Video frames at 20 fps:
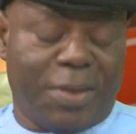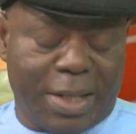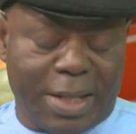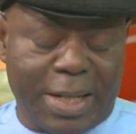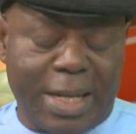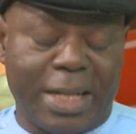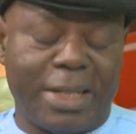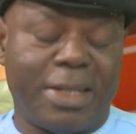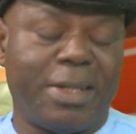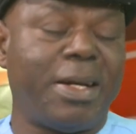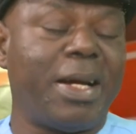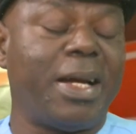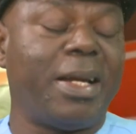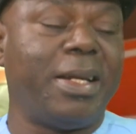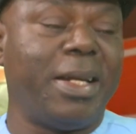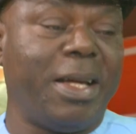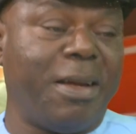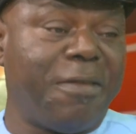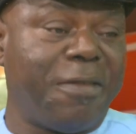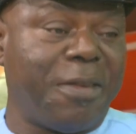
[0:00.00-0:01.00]
the
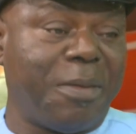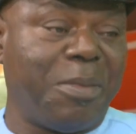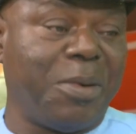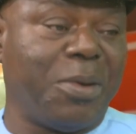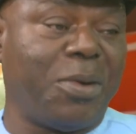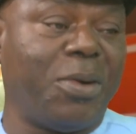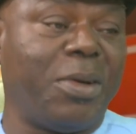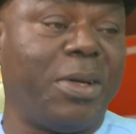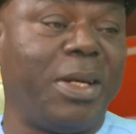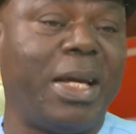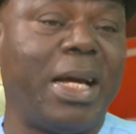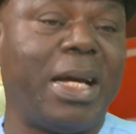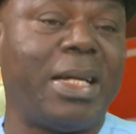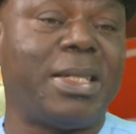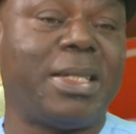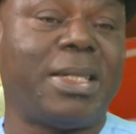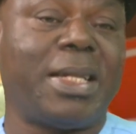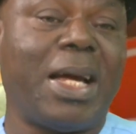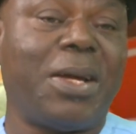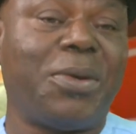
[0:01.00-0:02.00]
Nigerian Navy because they are
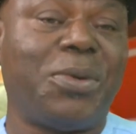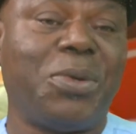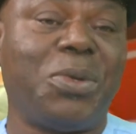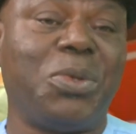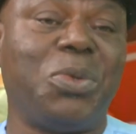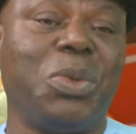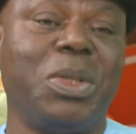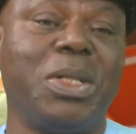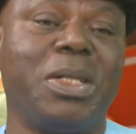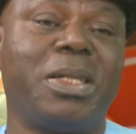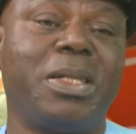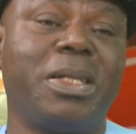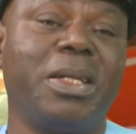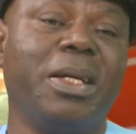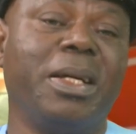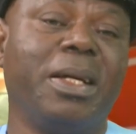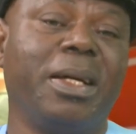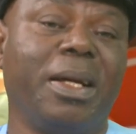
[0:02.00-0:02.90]
saddled with,